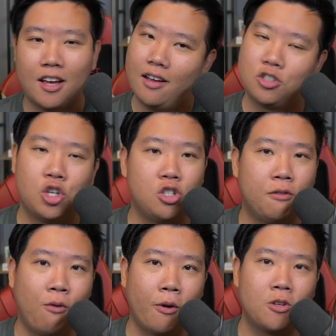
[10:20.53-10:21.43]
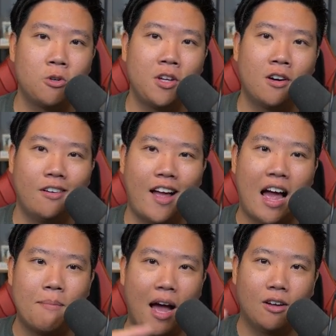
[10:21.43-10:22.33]
Shinchi42 here.
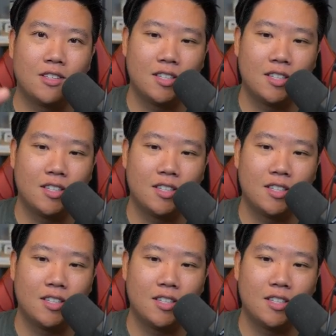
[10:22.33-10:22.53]
I'm out.